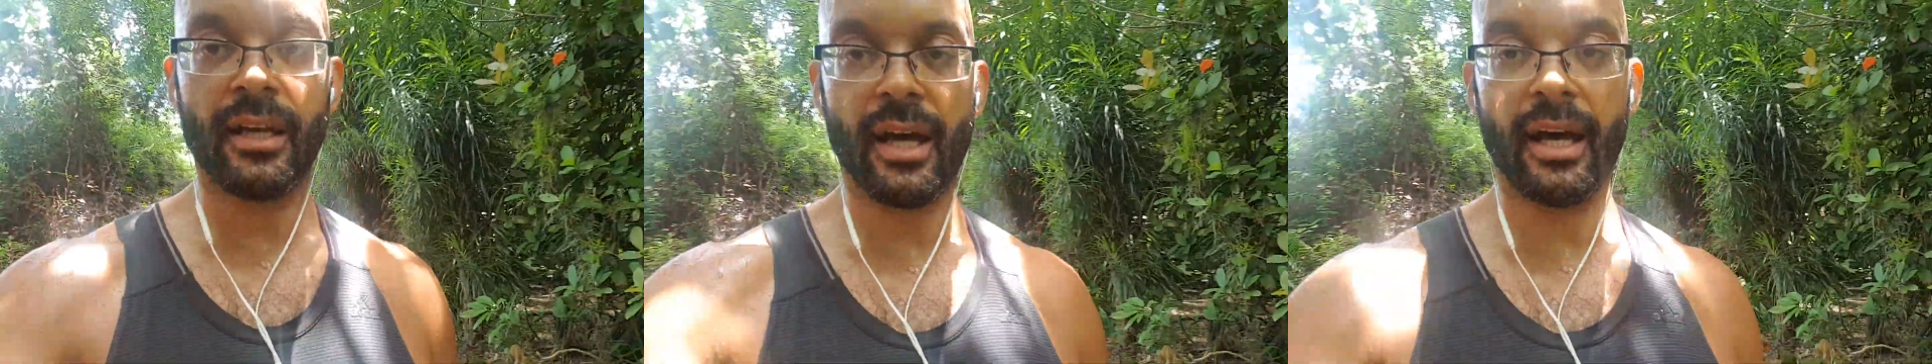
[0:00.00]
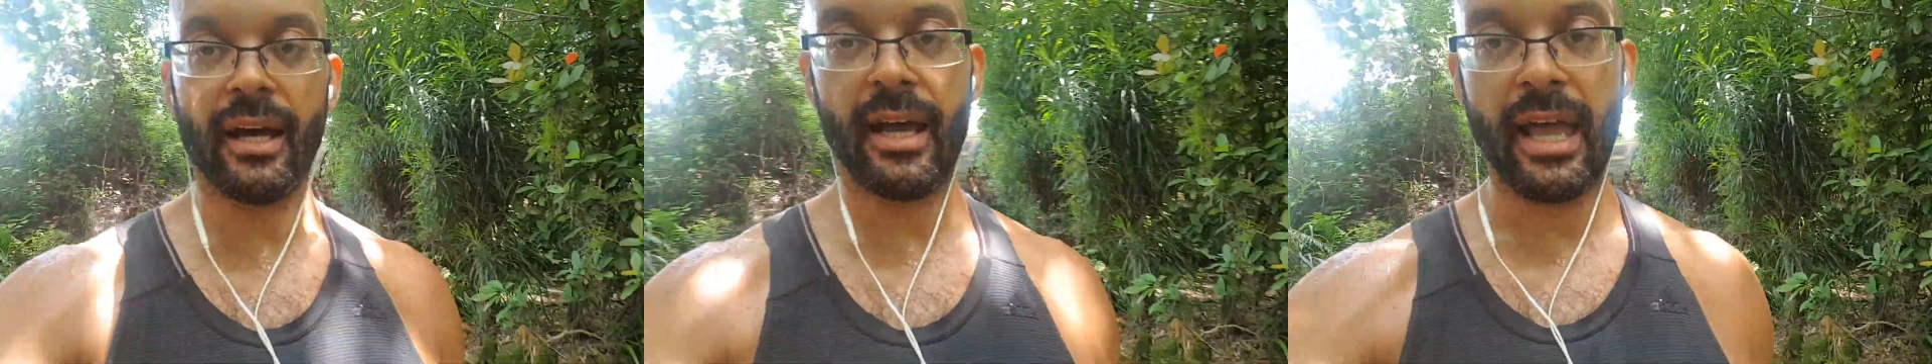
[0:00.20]

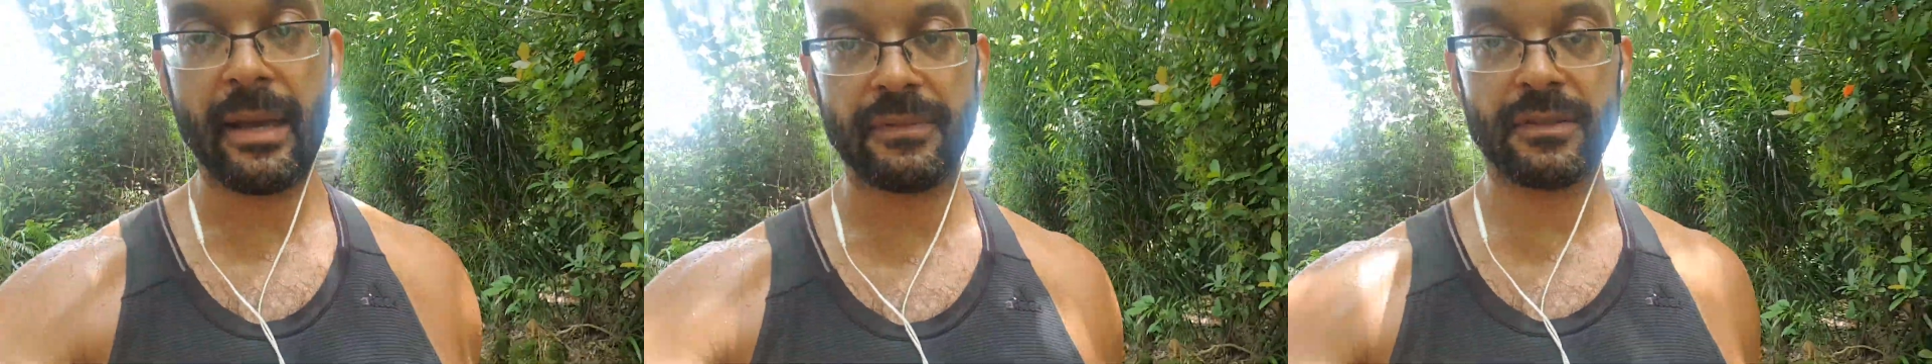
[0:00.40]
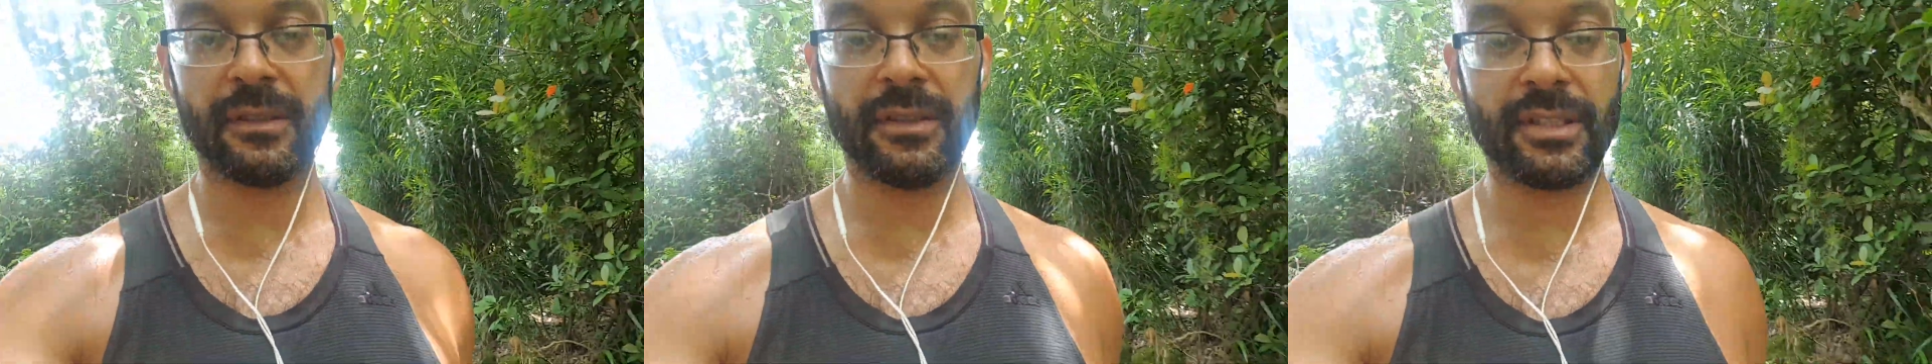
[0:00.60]

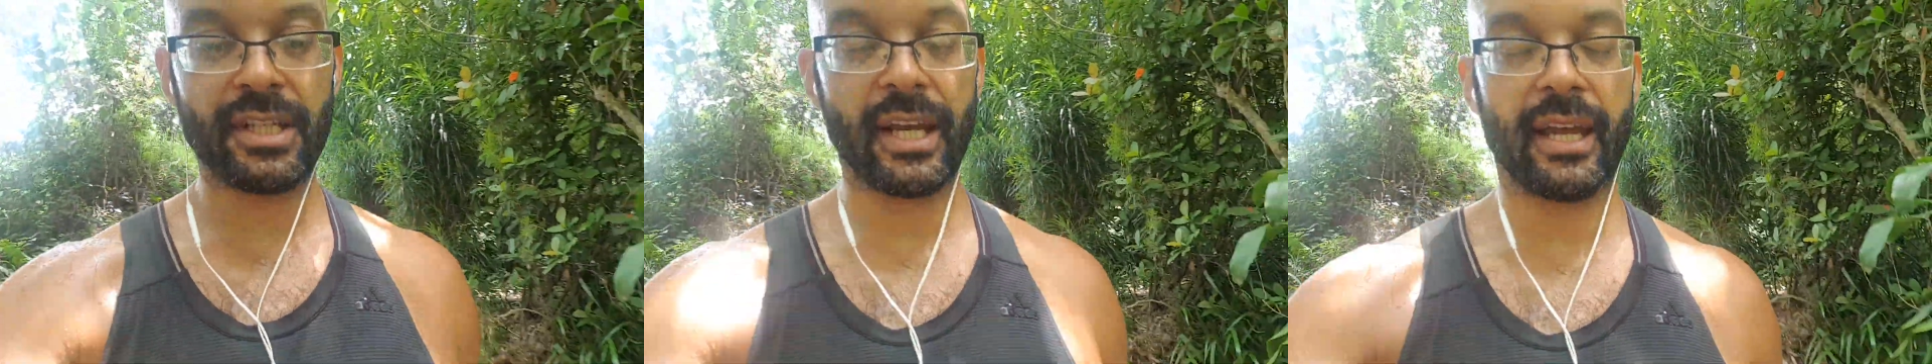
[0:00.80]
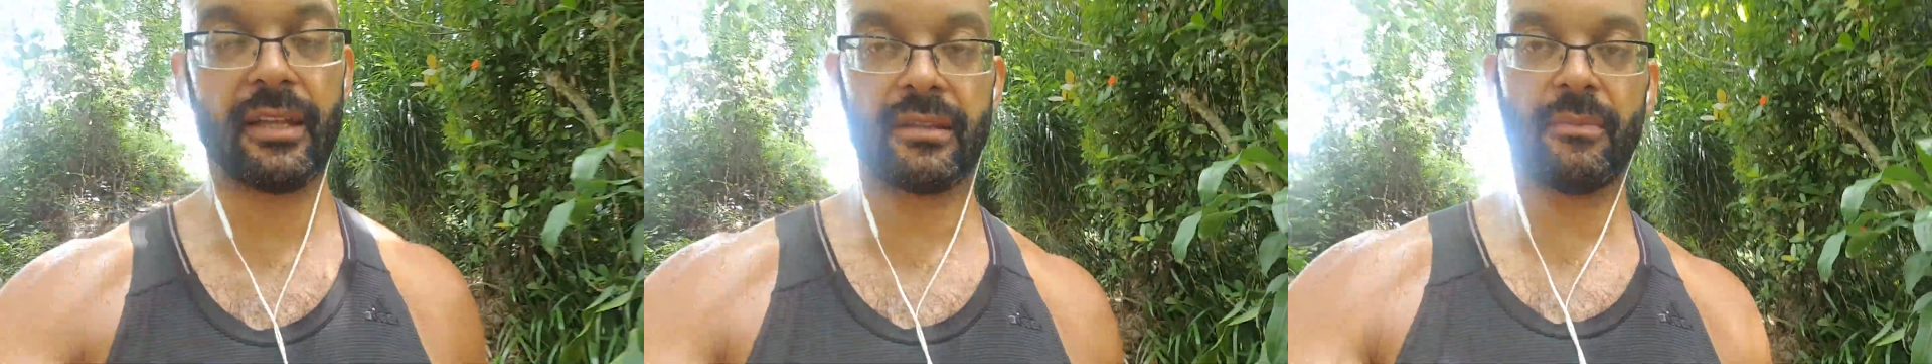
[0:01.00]
Absolutely
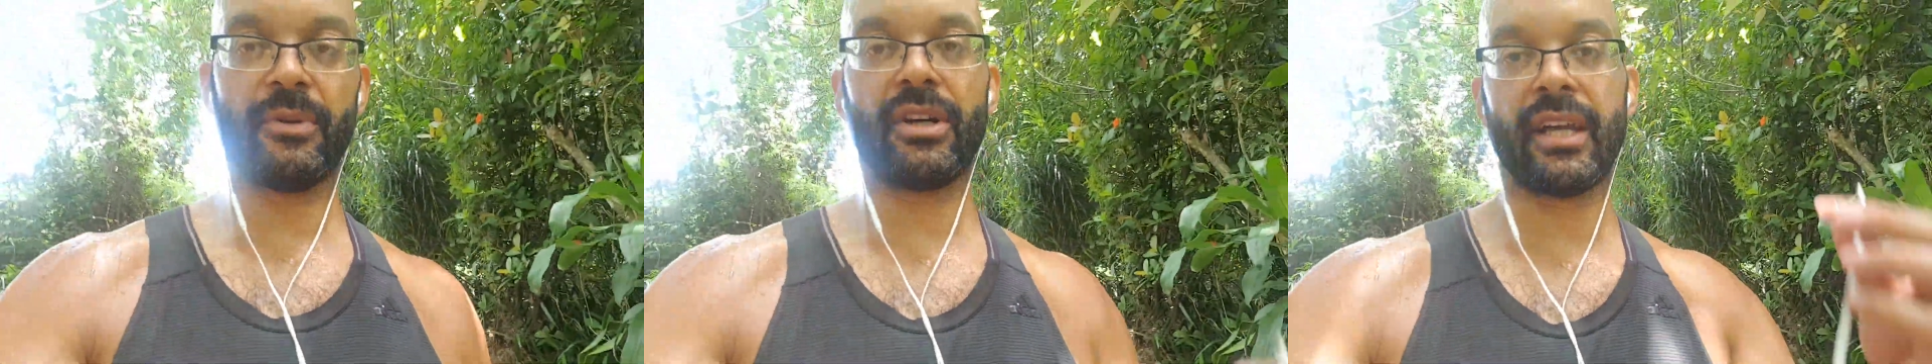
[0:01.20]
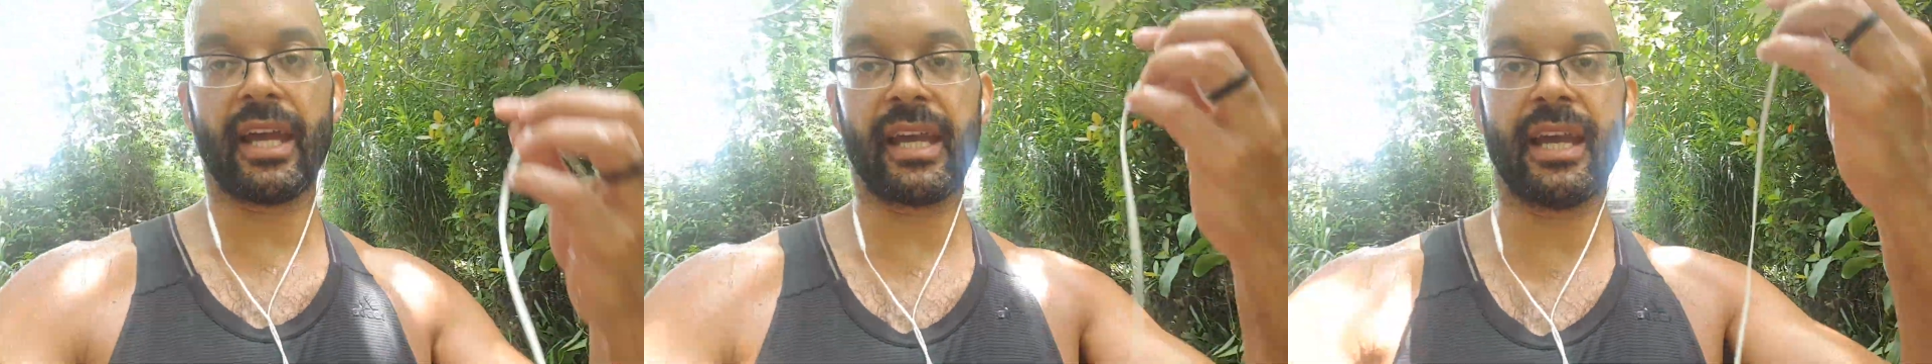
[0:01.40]
check out the
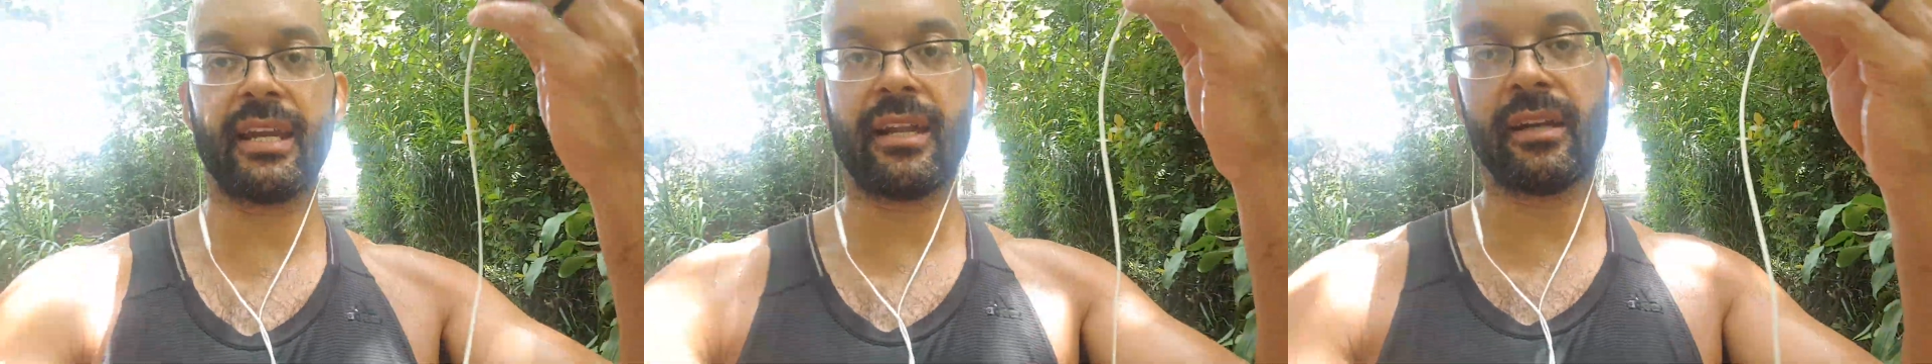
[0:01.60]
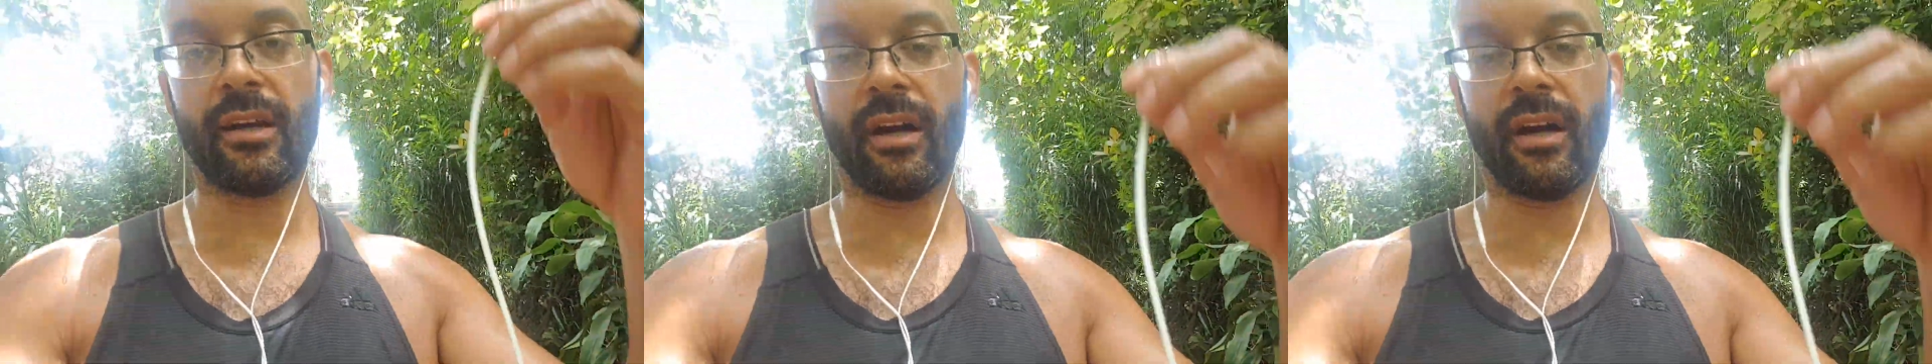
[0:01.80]
book. I got it on